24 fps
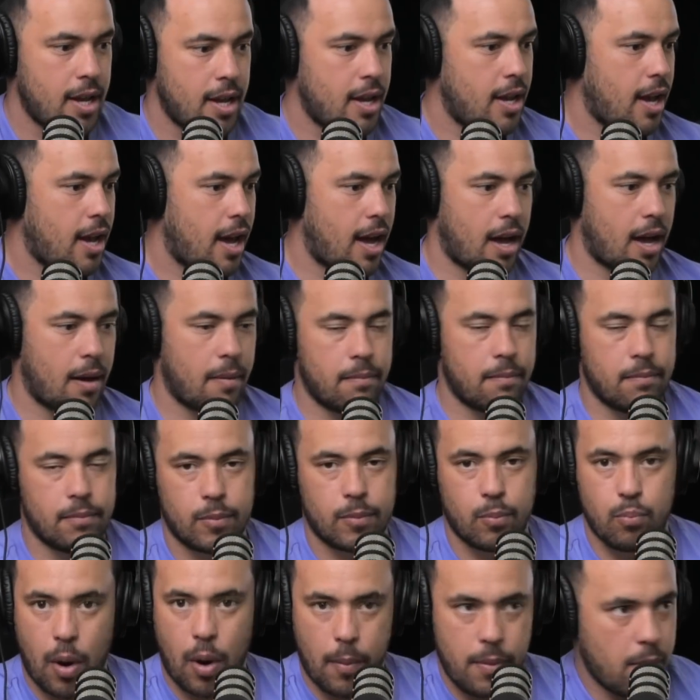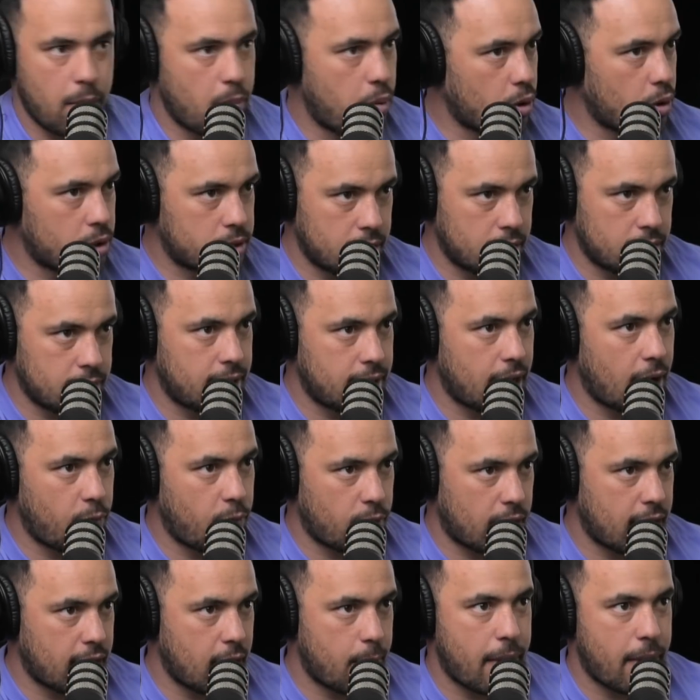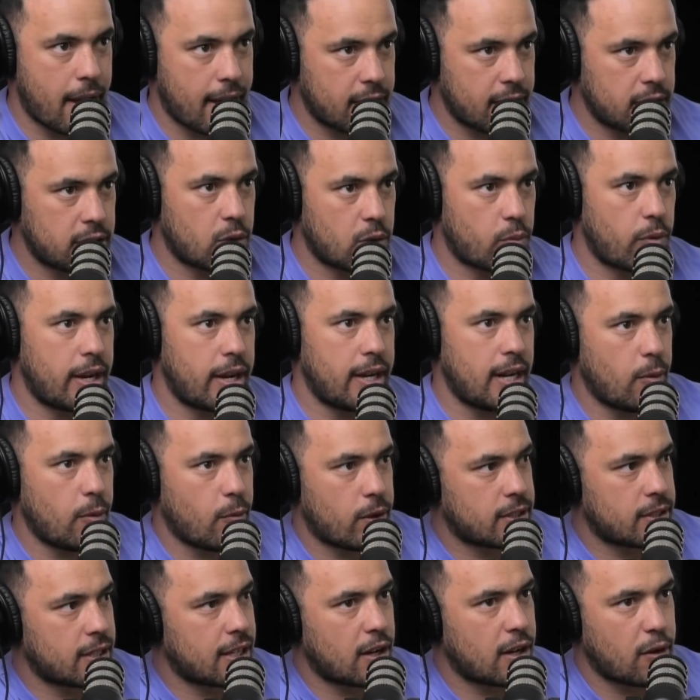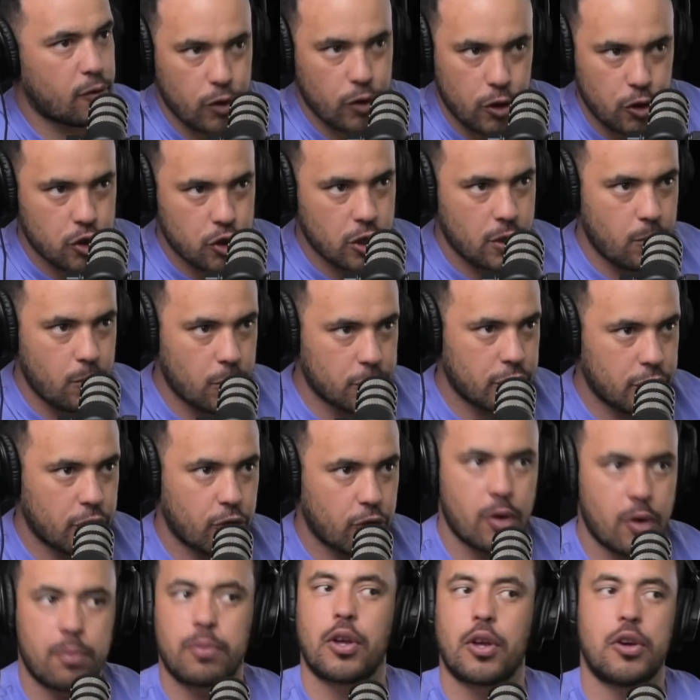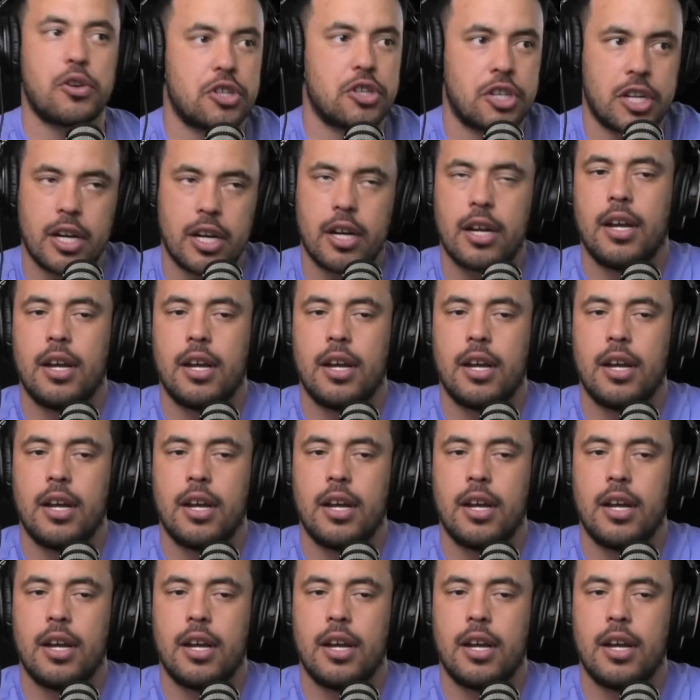Probably books and stuff when I get back into reading, once I get off YouTube, watching crypto shit.